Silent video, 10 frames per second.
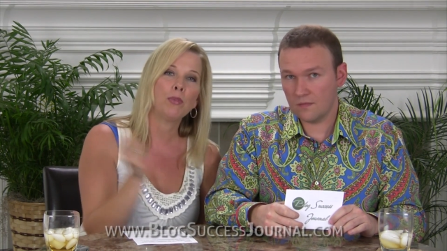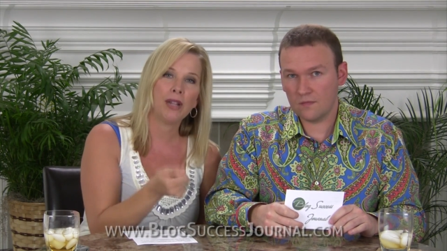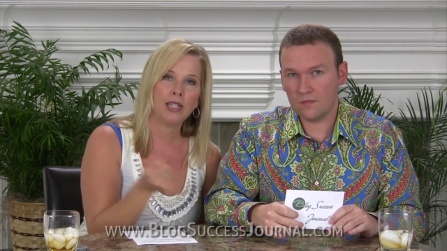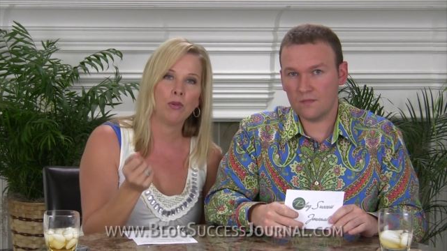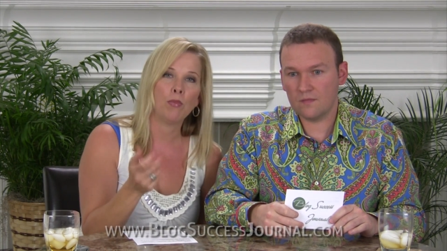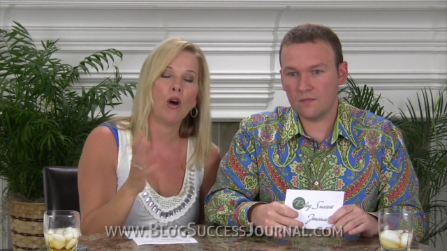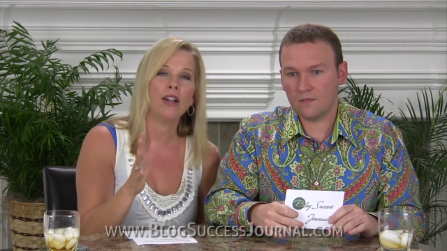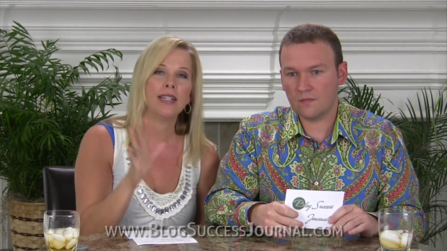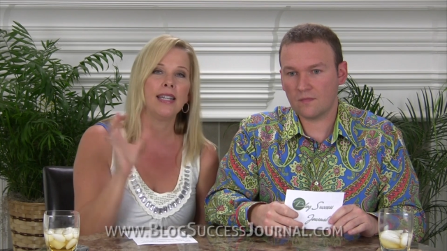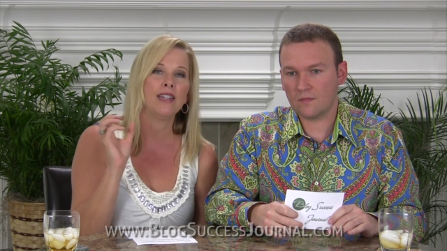Speaker 1: replaceable
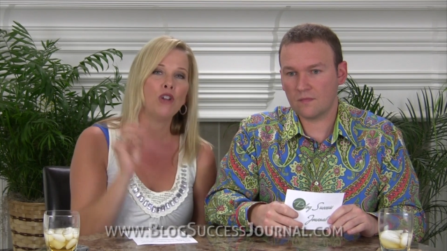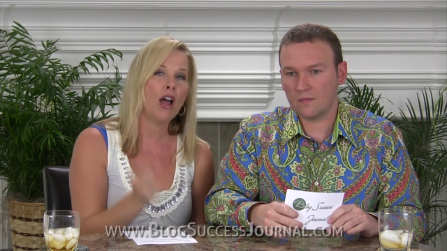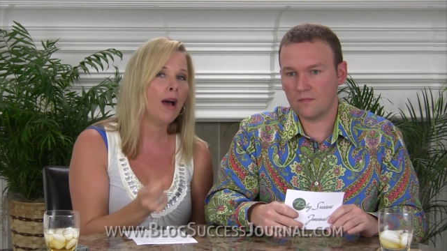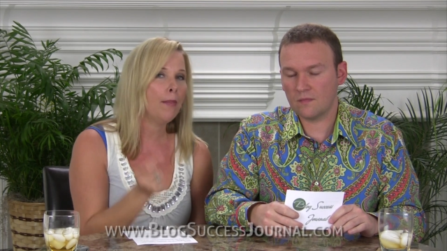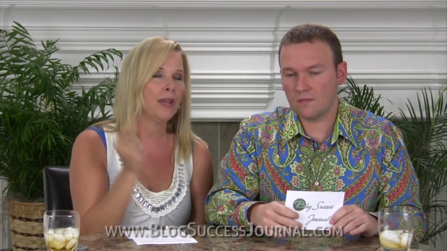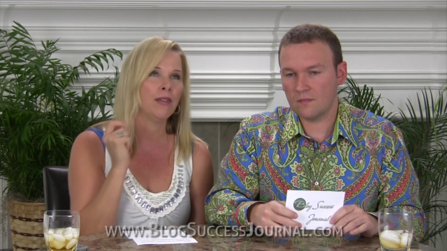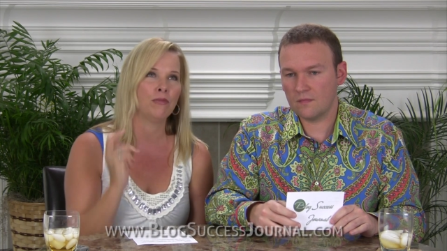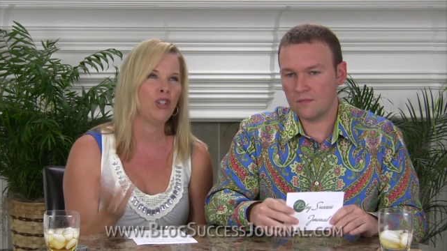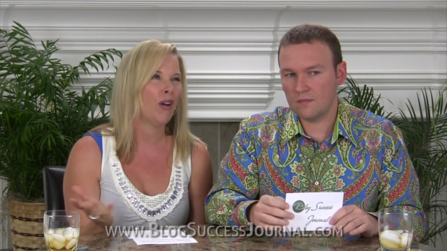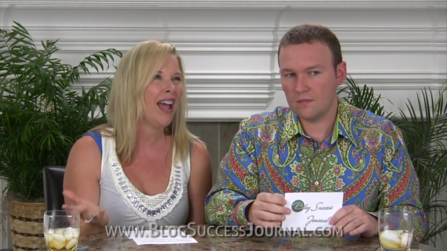parts and you're up in,
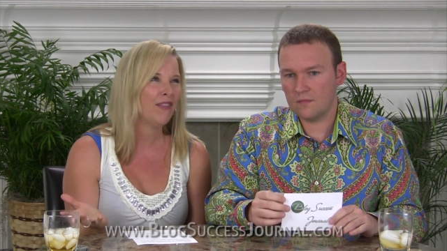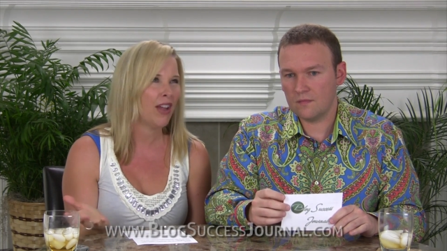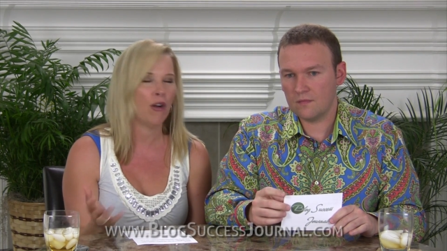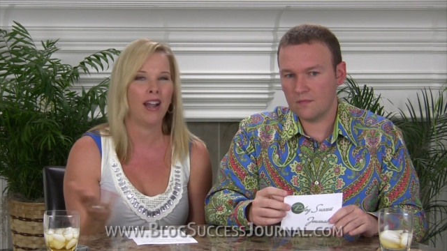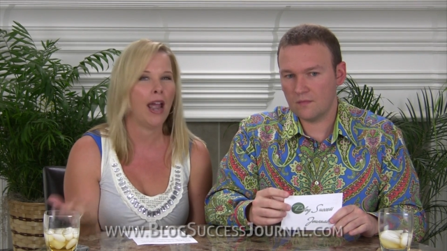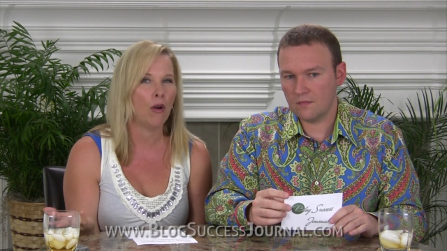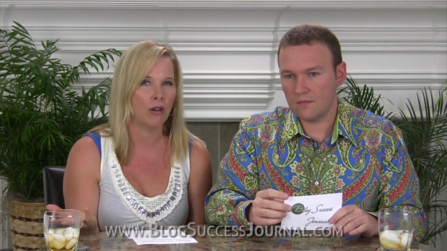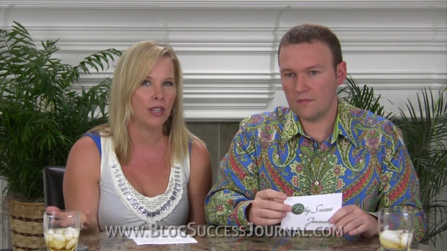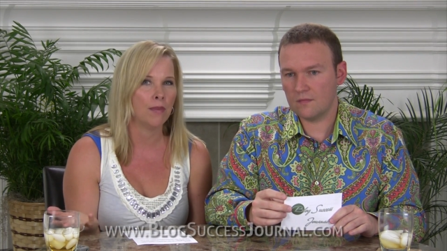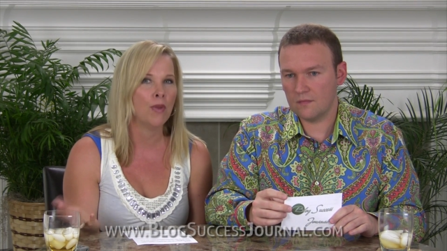you know, half hour, hour
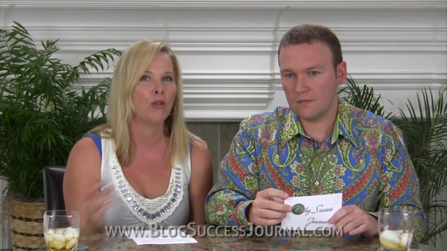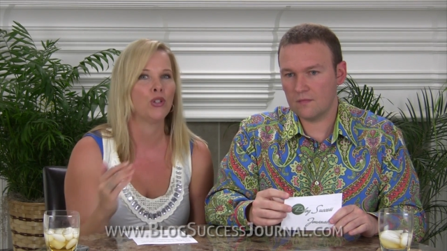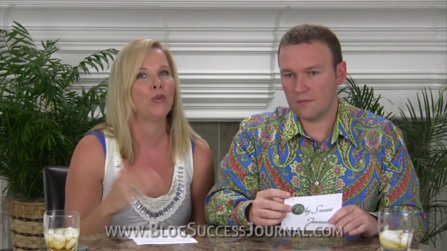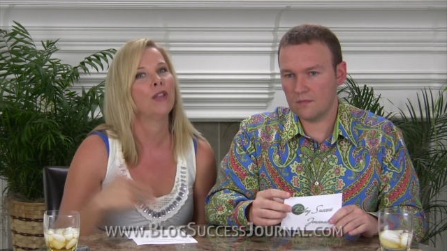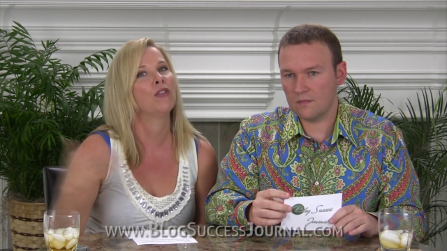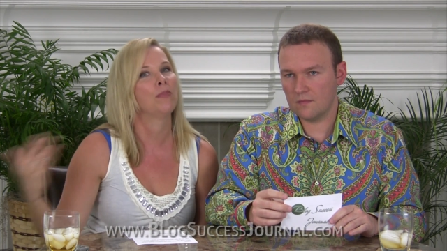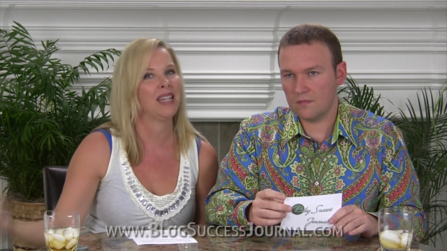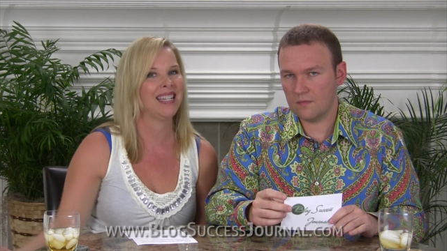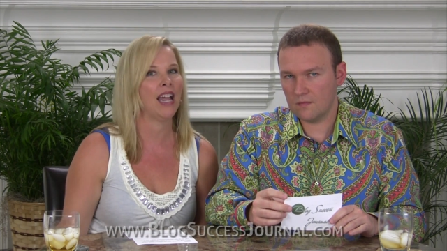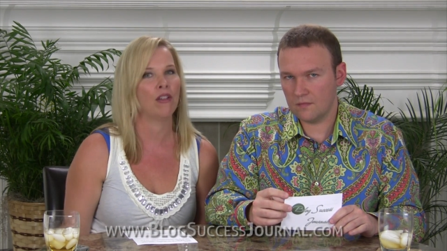at the most rather than
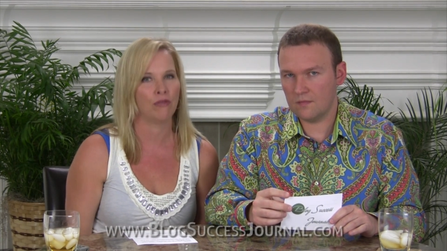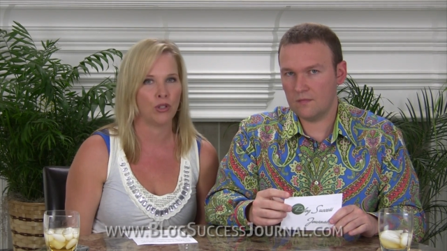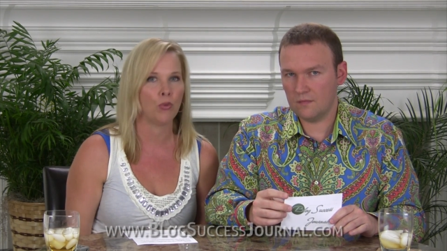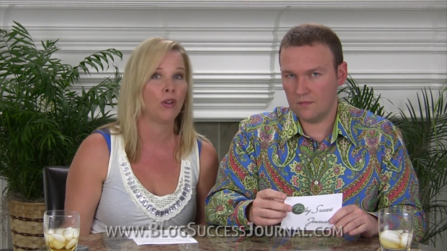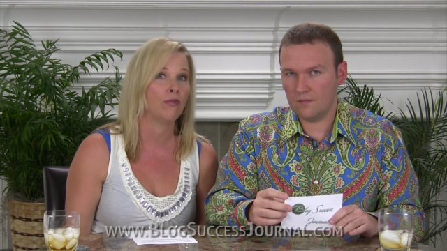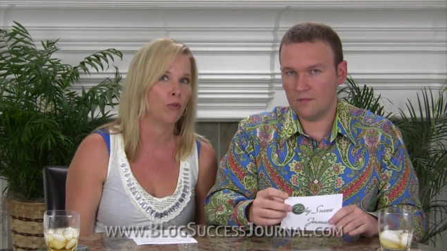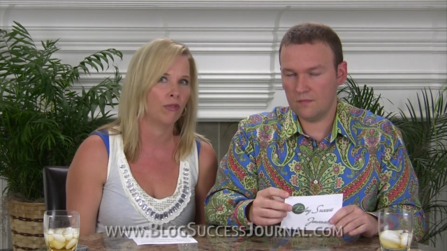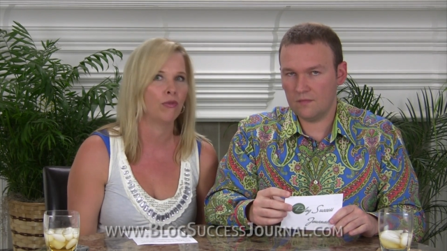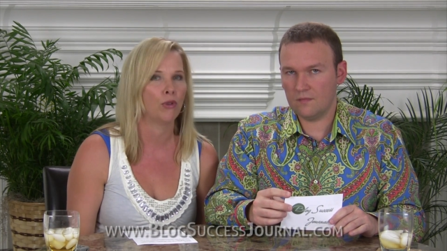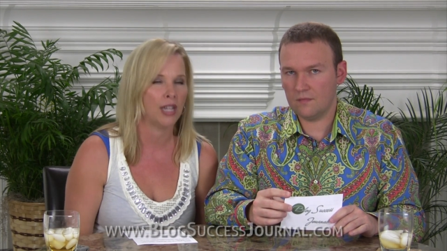being down for 24,
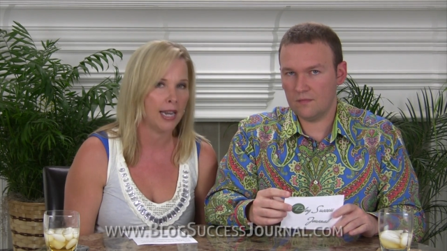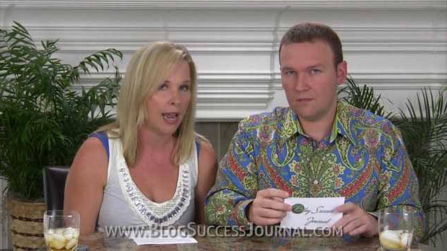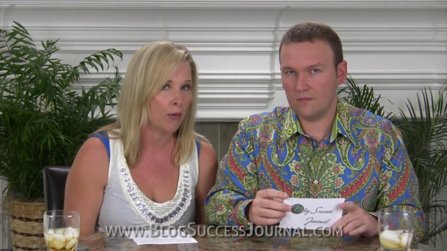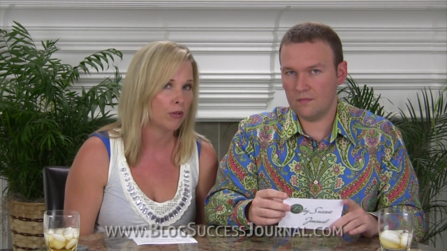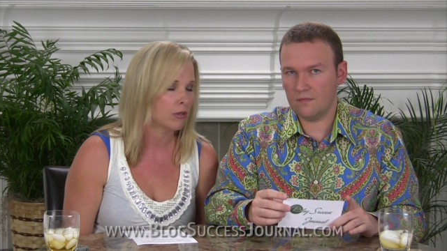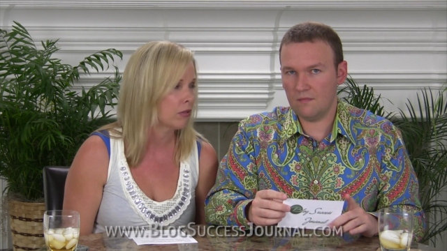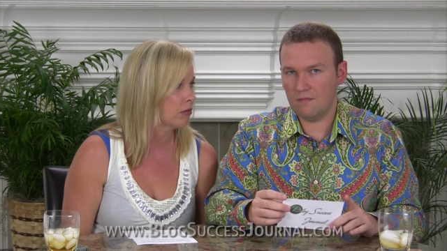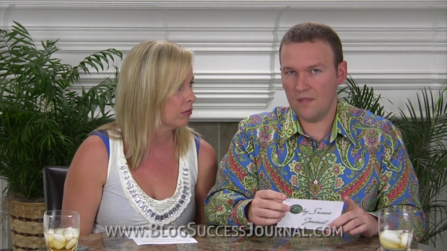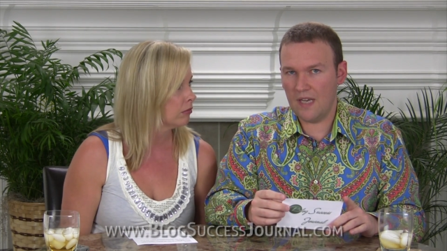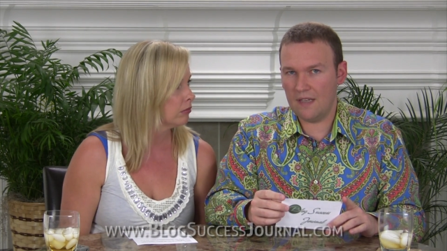48 hours.
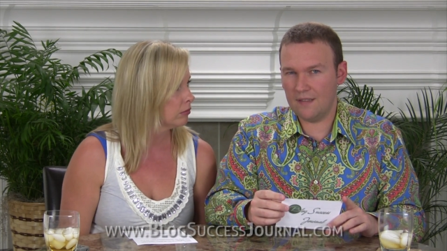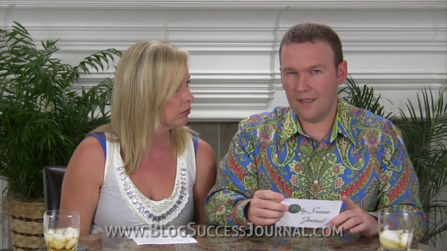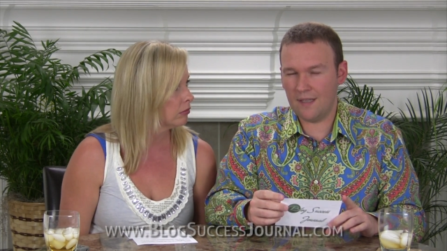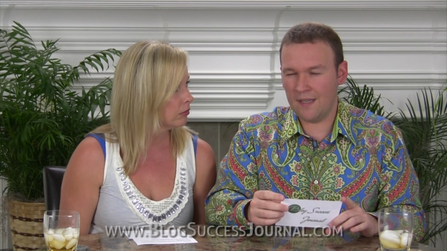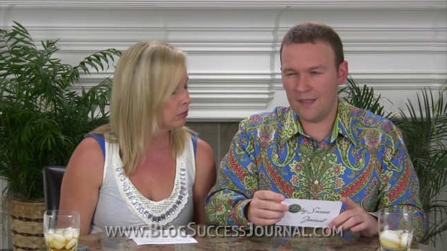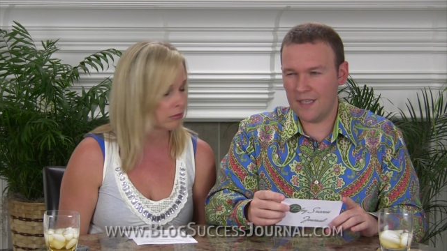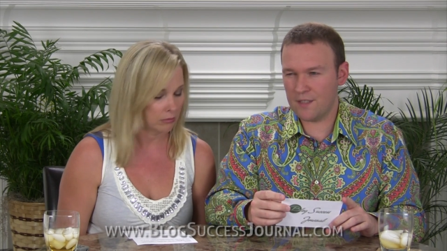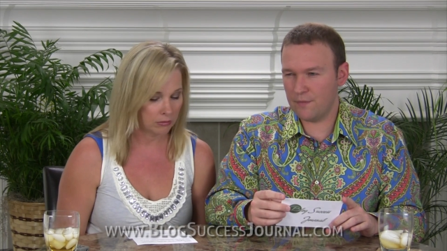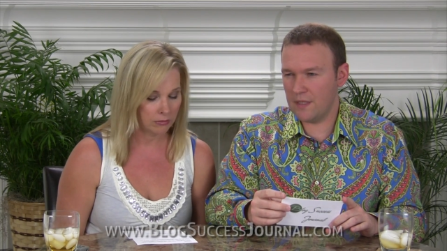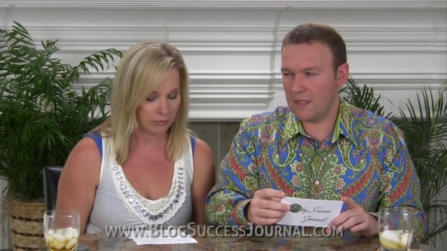
Speaker 2: Yeah, that, that,
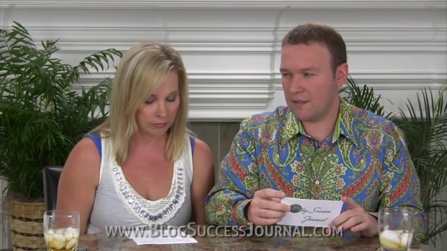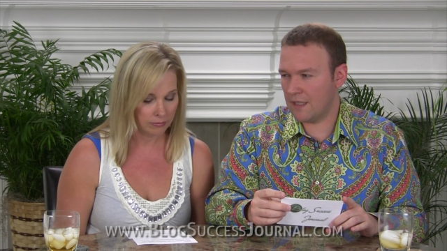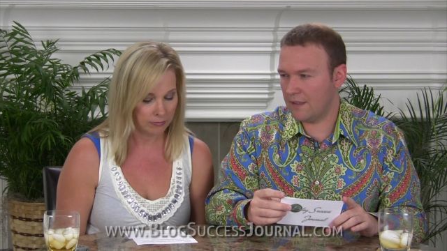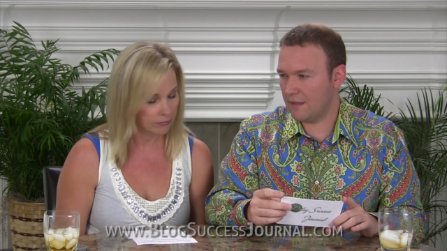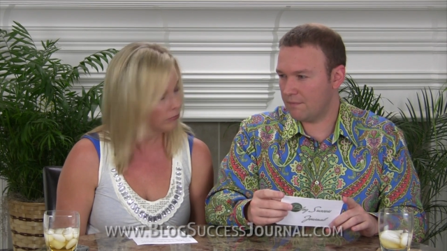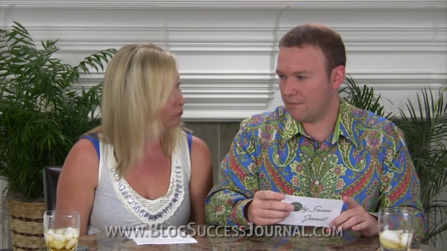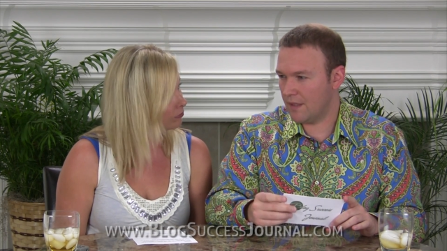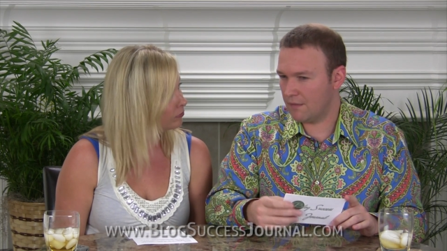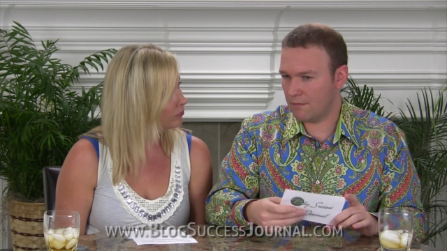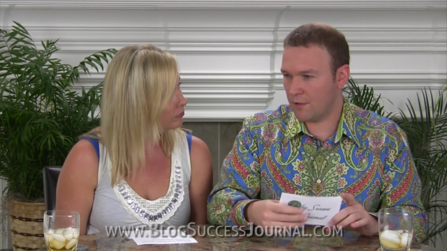that's really kind of the, the